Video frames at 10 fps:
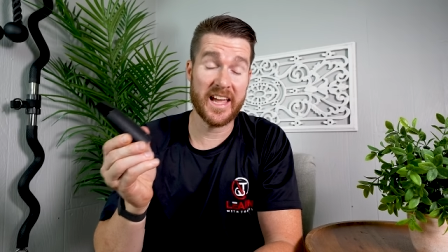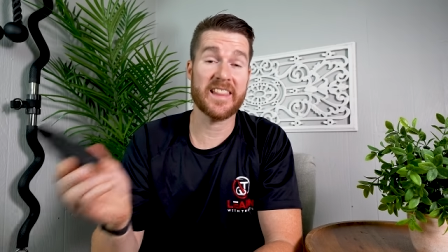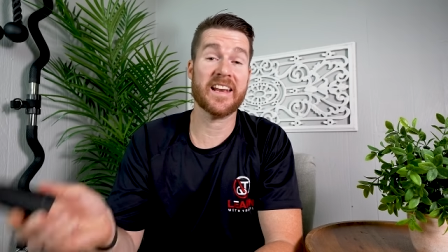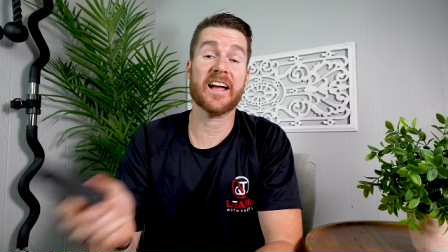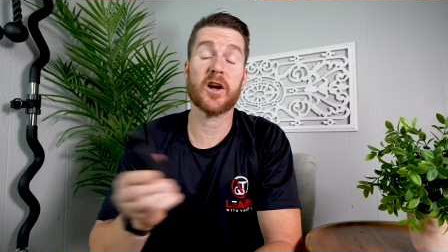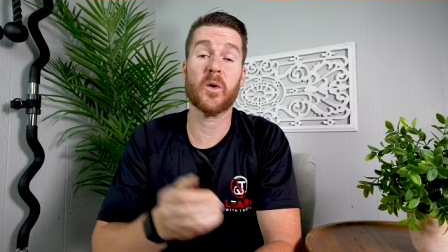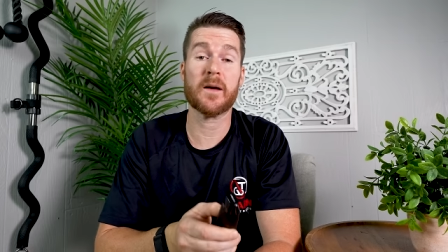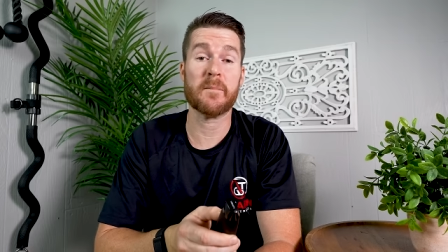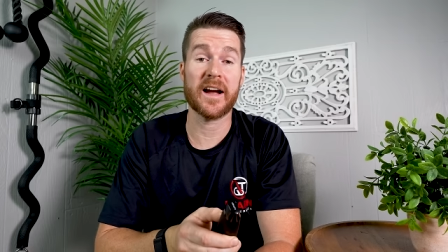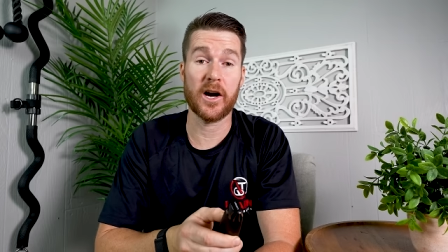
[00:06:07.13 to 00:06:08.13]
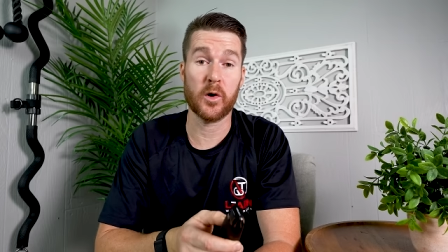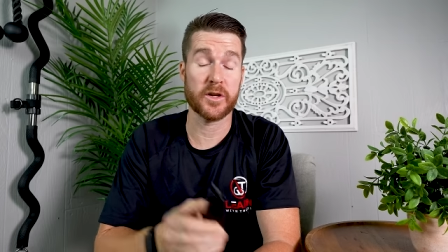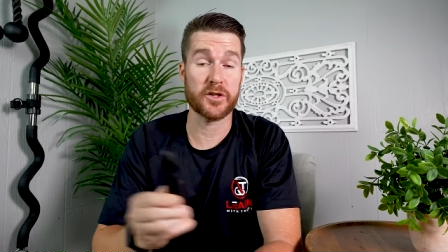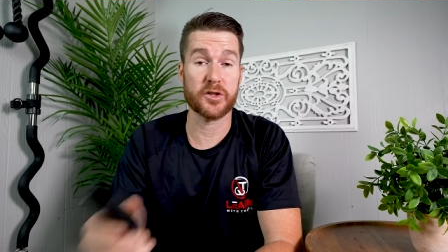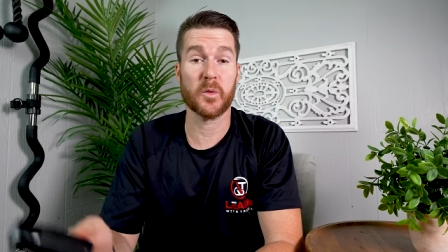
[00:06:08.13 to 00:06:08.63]
and then I go on my own
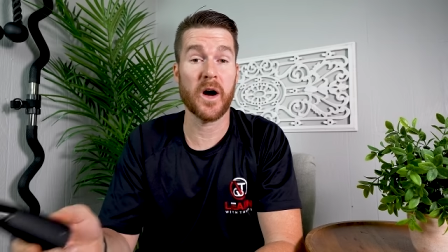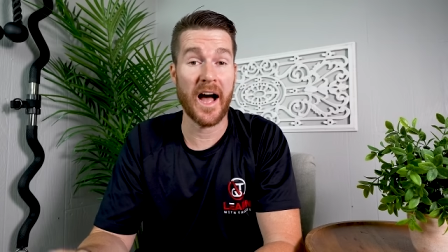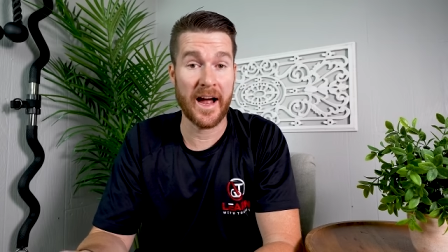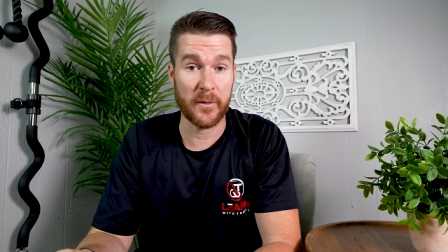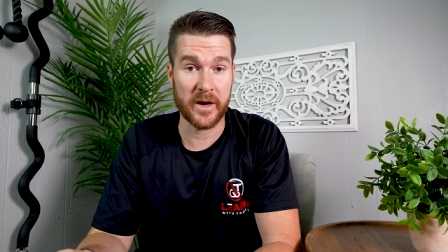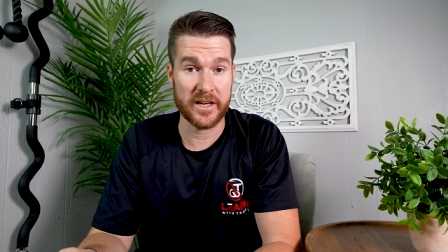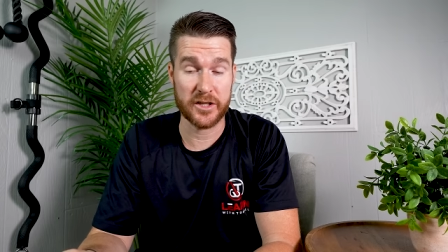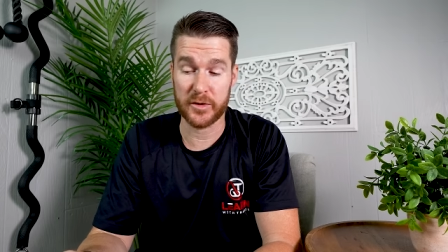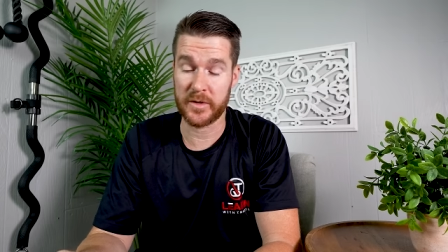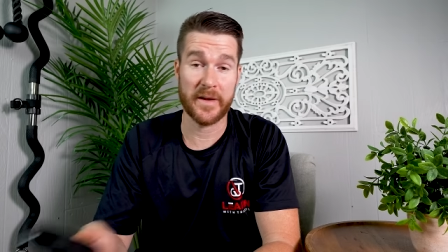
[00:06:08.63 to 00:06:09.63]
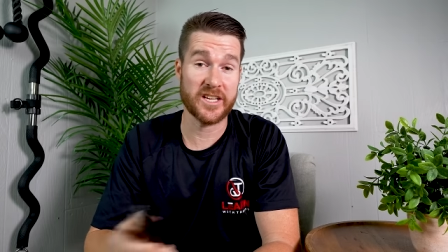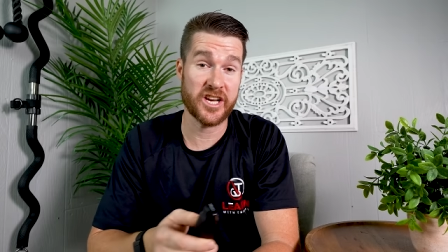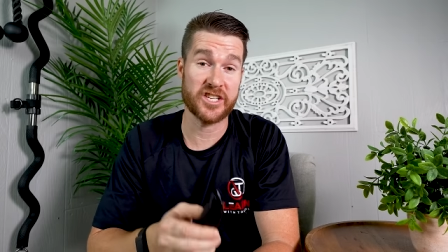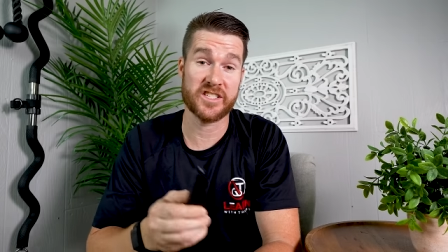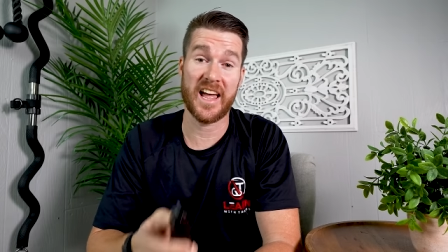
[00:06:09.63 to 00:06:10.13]
and do what I want to do and make
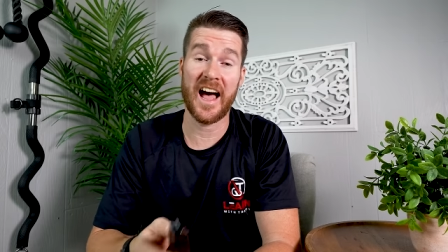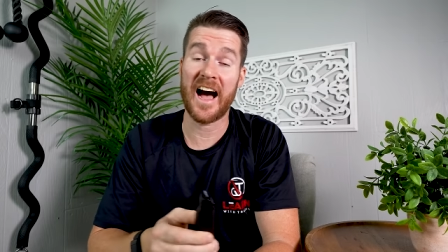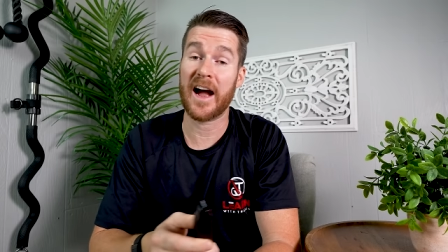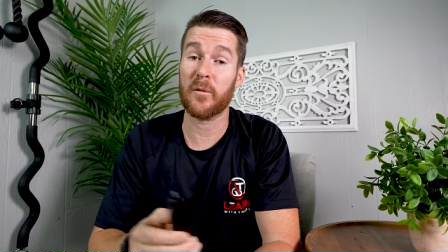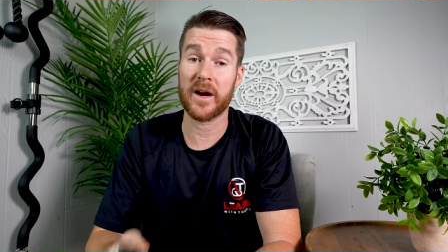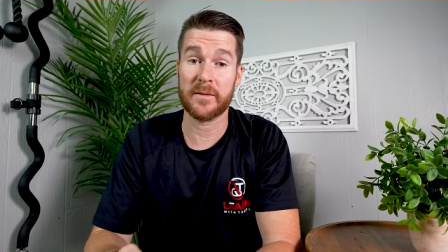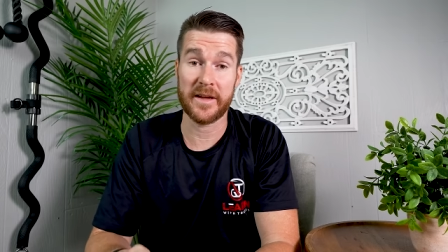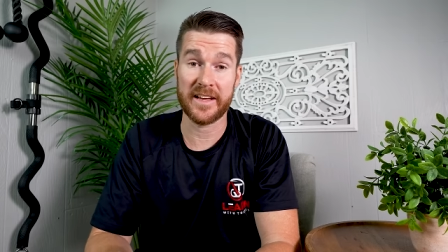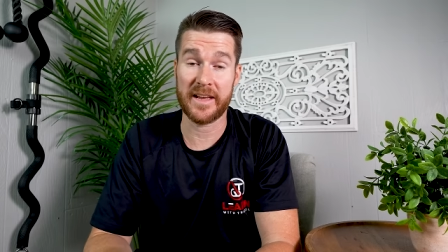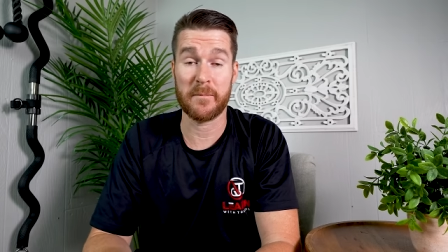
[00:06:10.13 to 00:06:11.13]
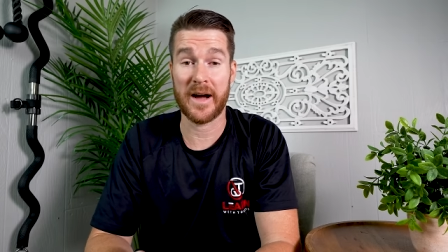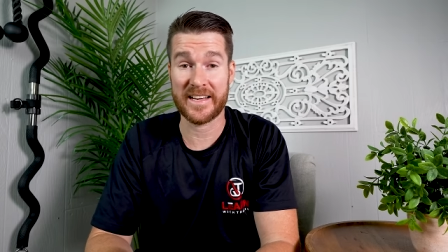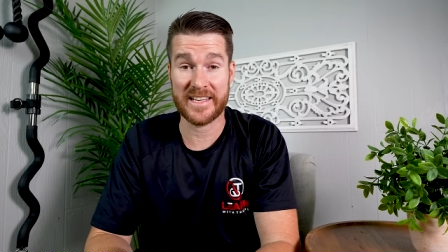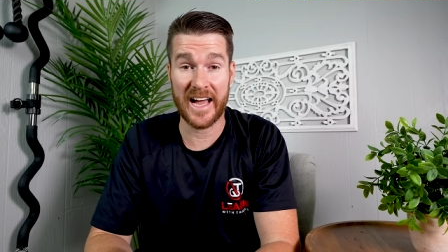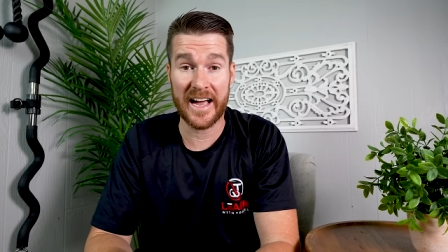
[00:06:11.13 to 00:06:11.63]
changes that I want to make in my
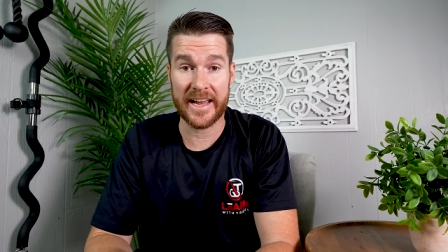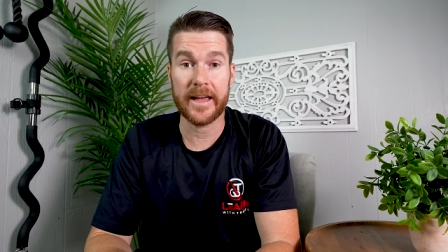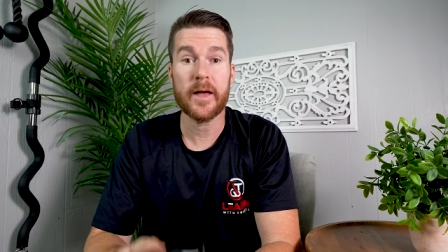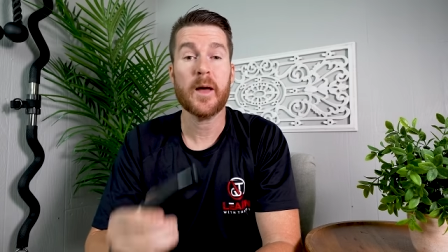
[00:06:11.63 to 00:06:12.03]
diet.